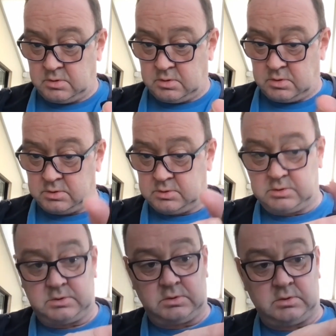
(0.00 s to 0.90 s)
And
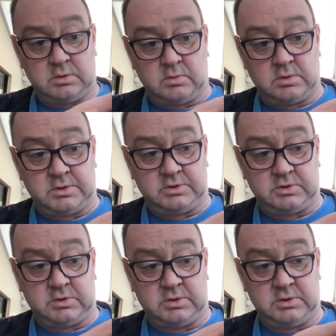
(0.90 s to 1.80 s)
do I want to
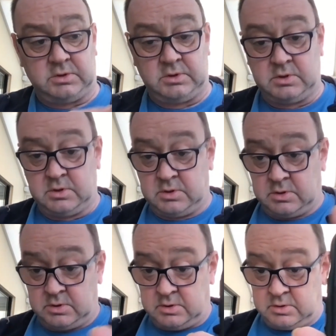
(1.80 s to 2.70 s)
join?
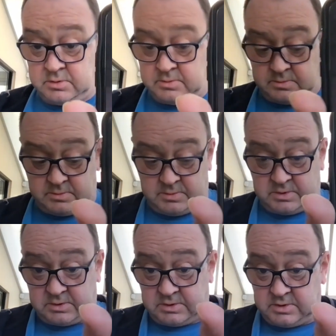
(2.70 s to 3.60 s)

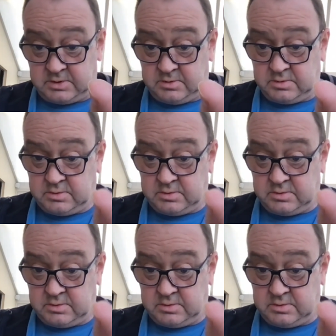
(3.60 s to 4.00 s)
Yes, I do.